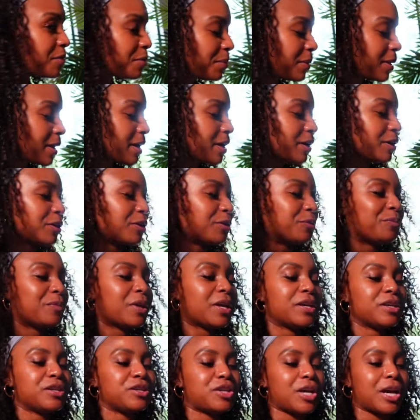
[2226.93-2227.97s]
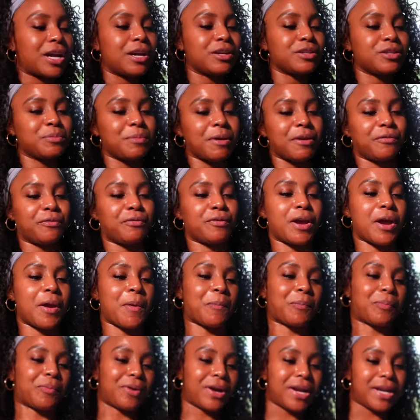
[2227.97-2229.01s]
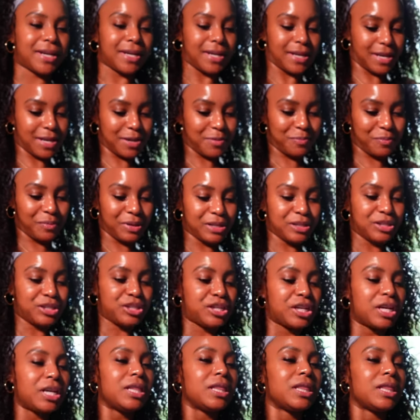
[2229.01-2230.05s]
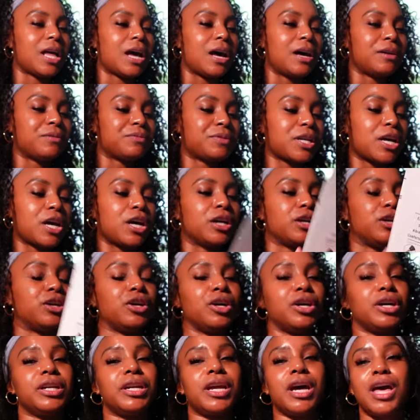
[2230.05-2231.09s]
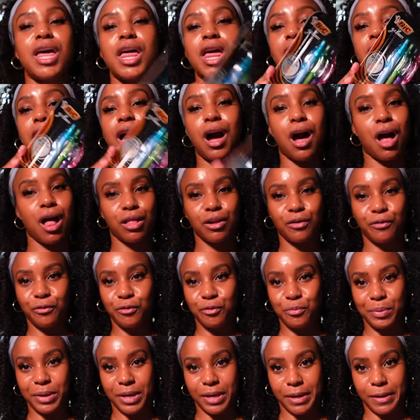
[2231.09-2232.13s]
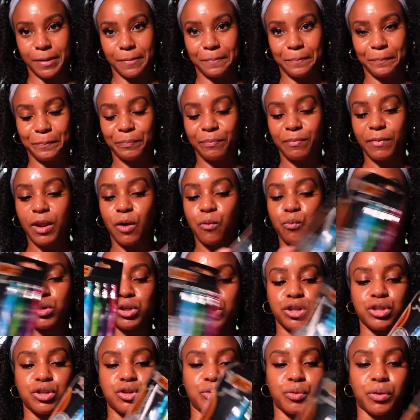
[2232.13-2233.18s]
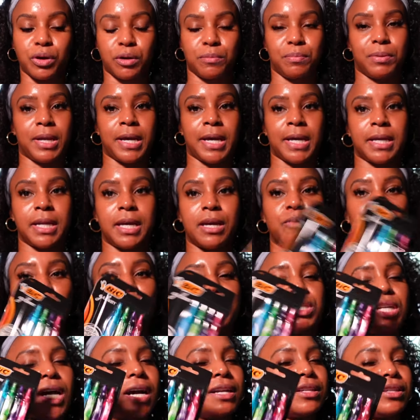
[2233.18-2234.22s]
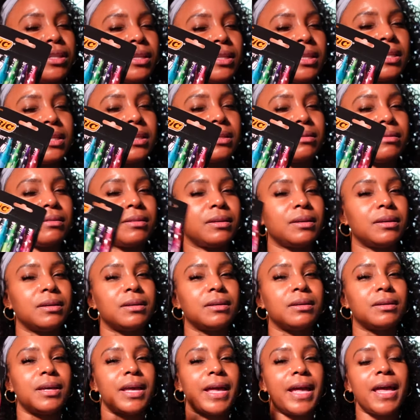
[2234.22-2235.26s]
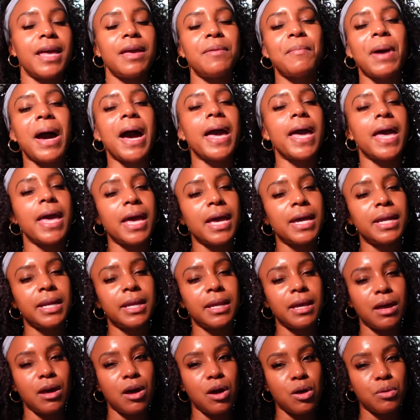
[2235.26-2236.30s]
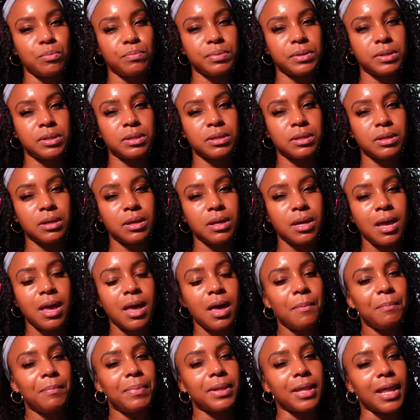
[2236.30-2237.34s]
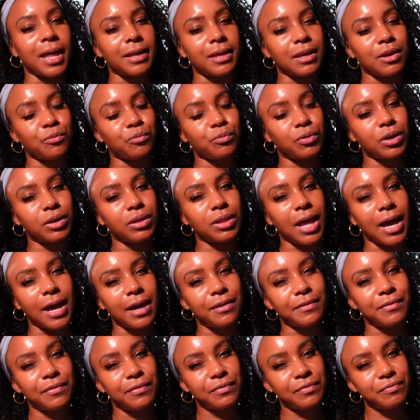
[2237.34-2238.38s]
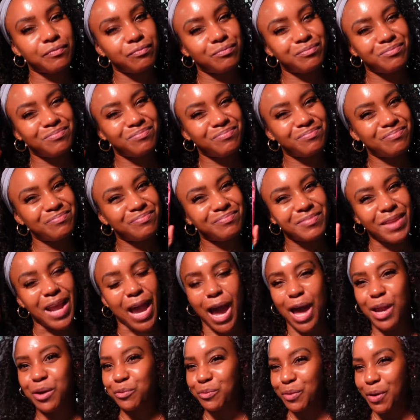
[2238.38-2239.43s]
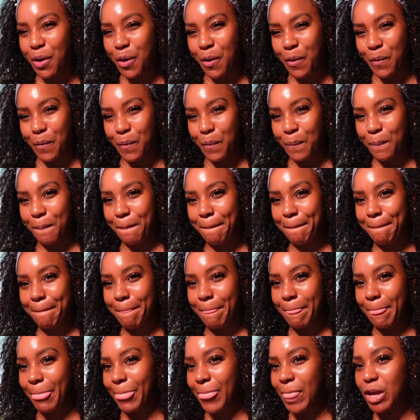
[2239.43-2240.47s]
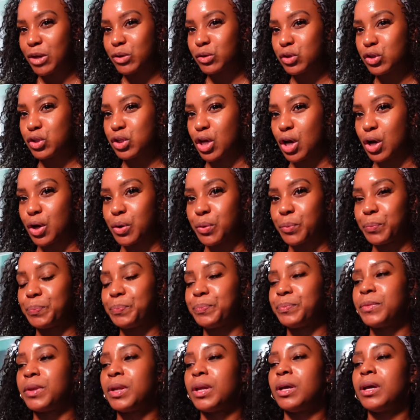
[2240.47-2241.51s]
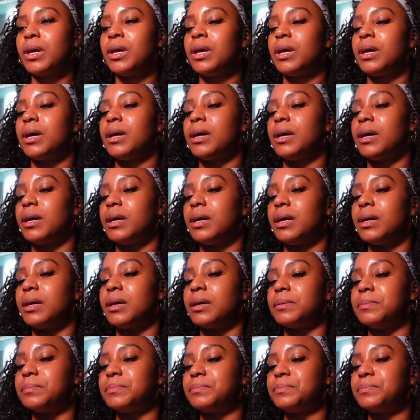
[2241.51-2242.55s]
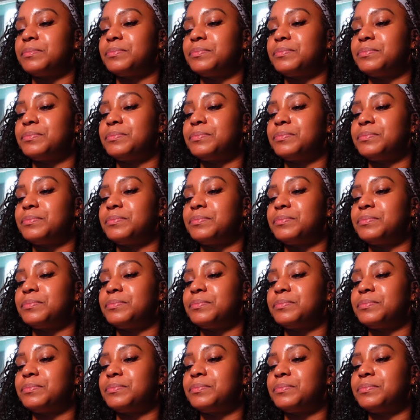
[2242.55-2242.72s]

a planner, shout out to my friend Brittany. She loves a good colorful pen when she's doing her planning, which I, in my head it helps, but like in real life, I don't know. So, um,